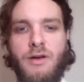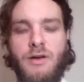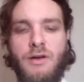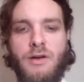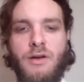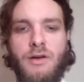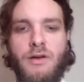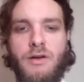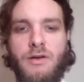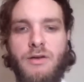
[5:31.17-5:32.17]

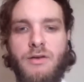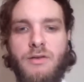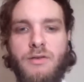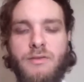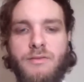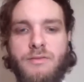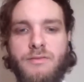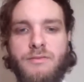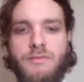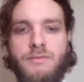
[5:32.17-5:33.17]

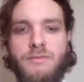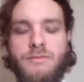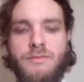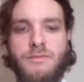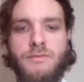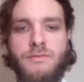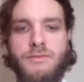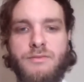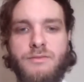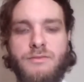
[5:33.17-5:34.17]

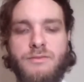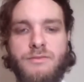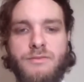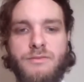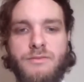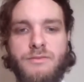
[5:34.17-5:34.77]
The person shown says nothing.